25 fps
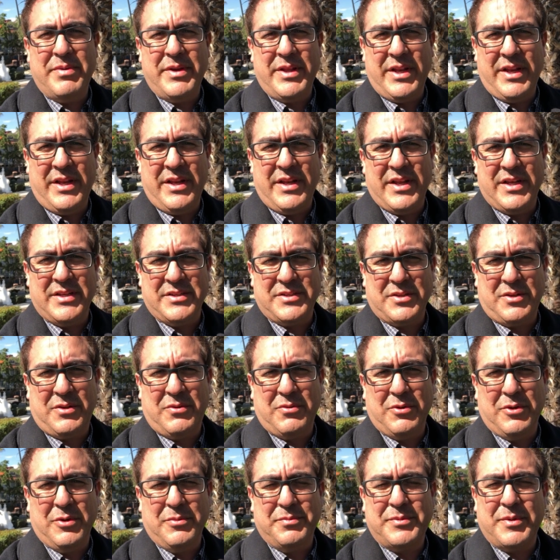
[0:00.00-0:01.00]
meeting as a
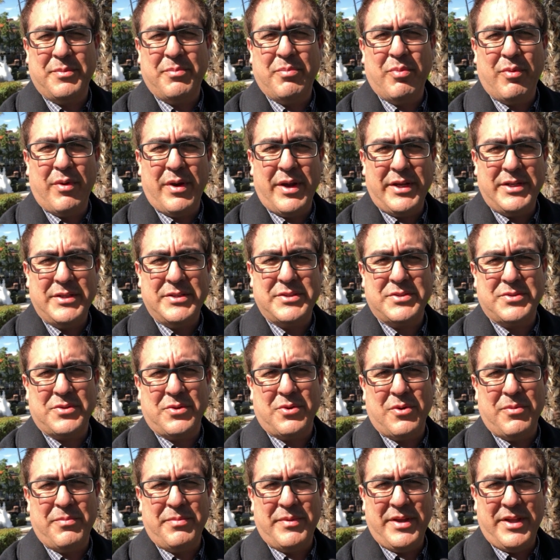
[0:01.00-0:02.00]
group to
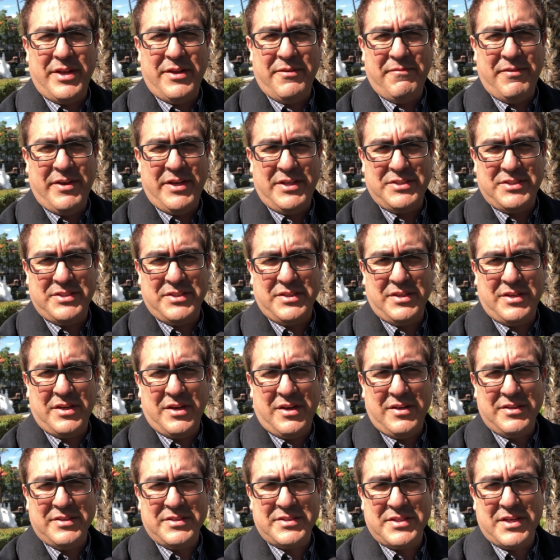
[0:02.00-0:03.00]
brainstorm the innovation
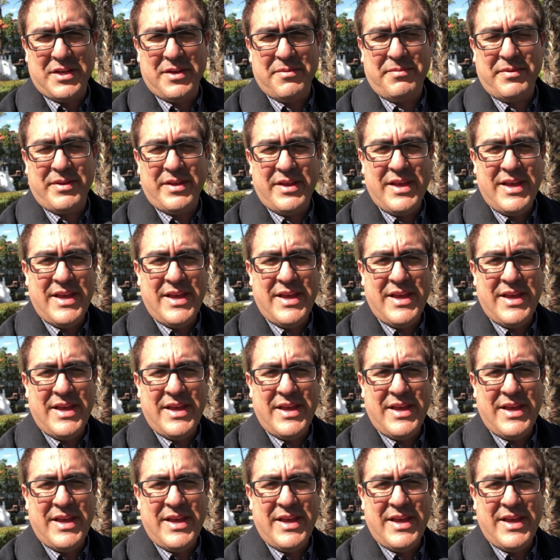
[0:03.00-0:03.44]
concept.